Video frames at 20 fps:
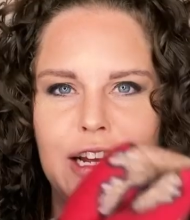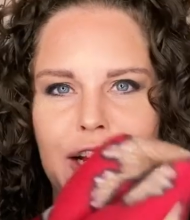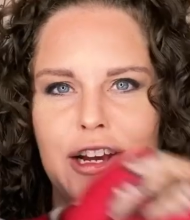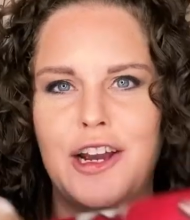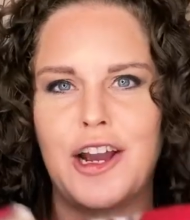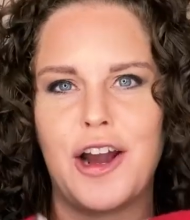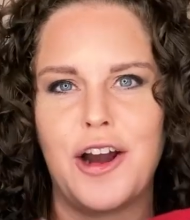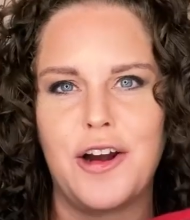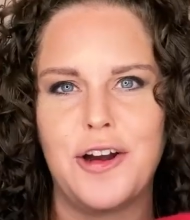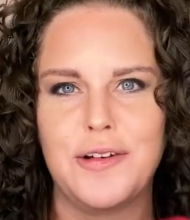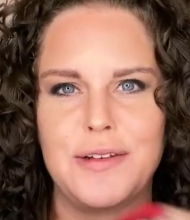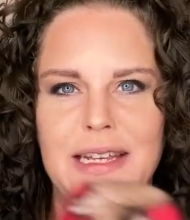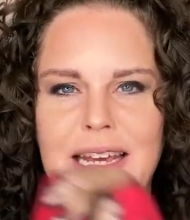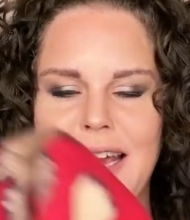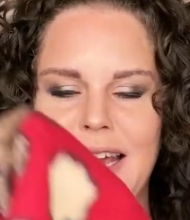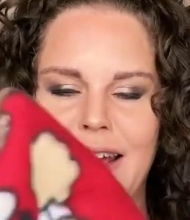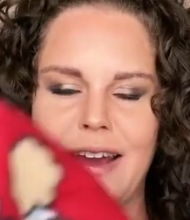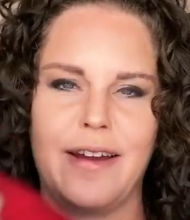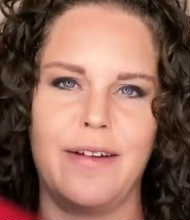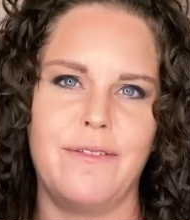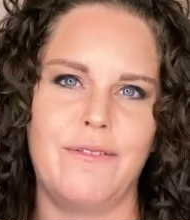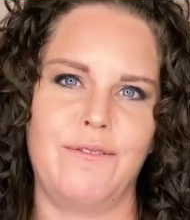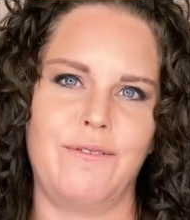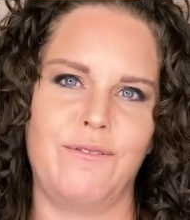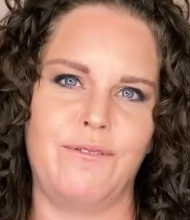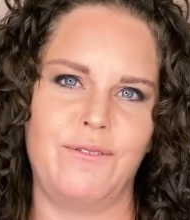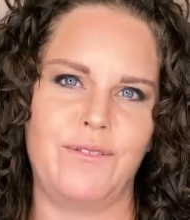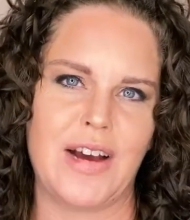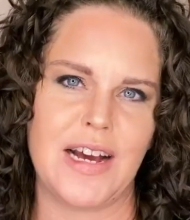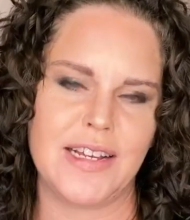cozy and
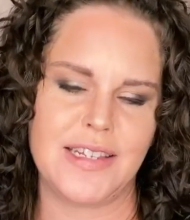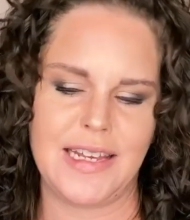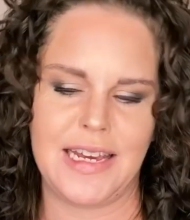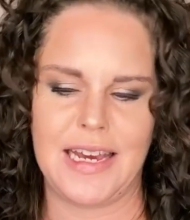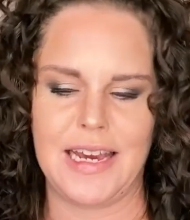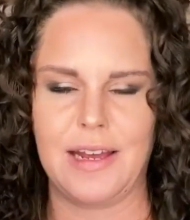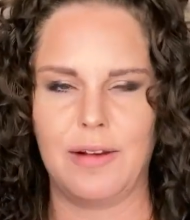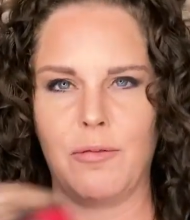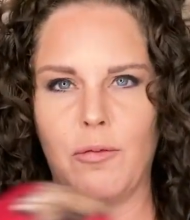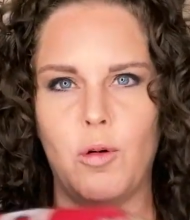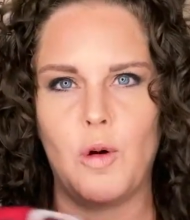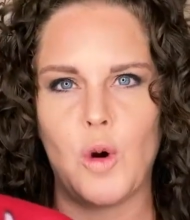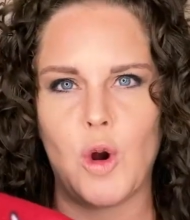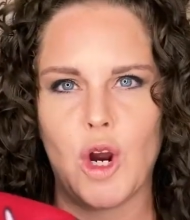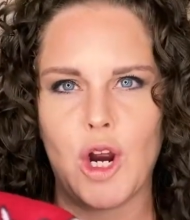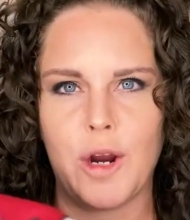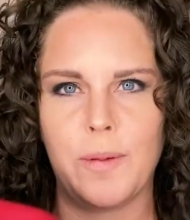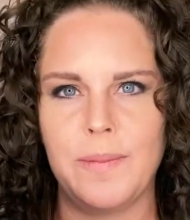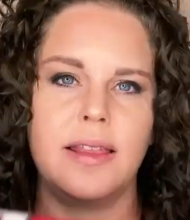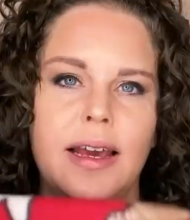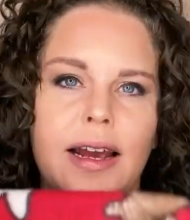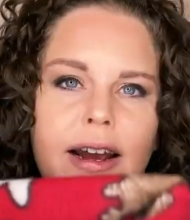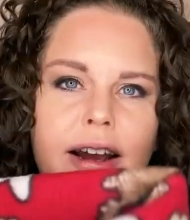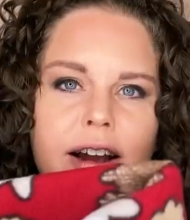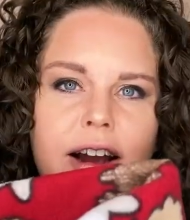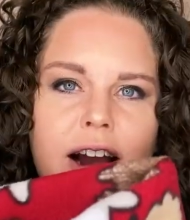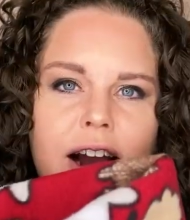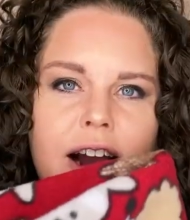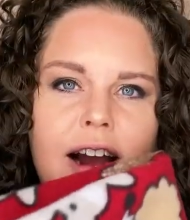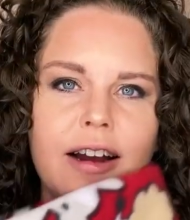fuzzy and warm.
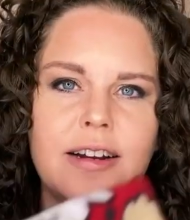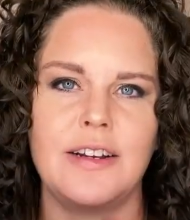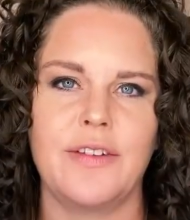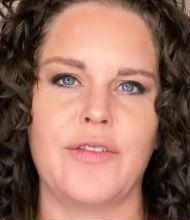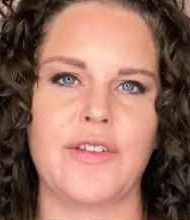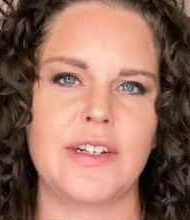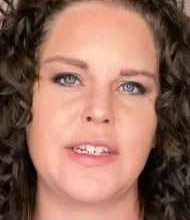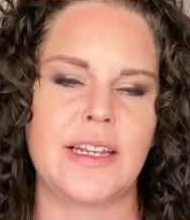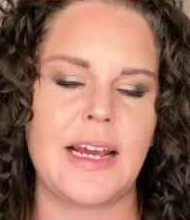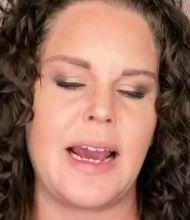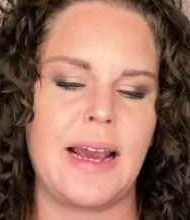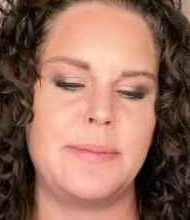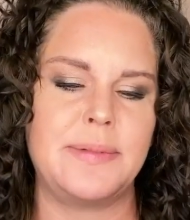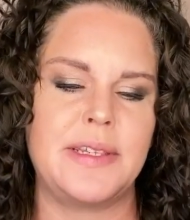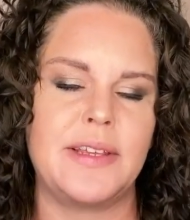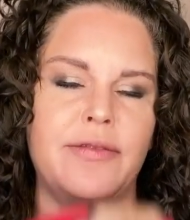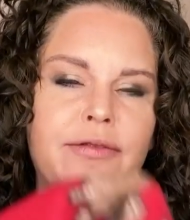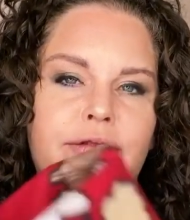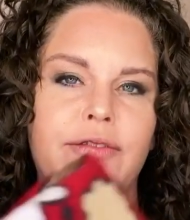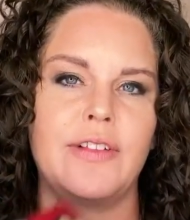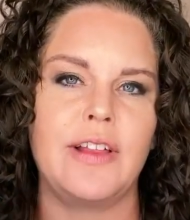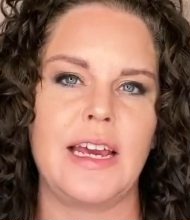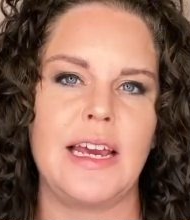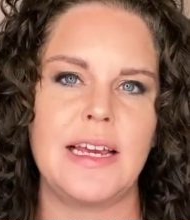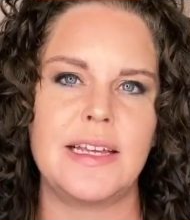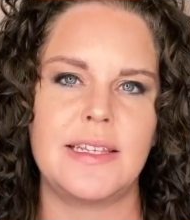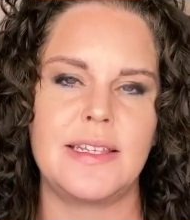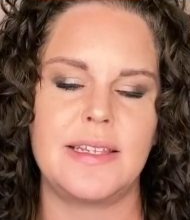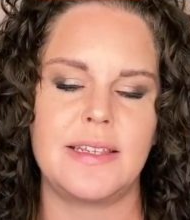There are different types of fleece.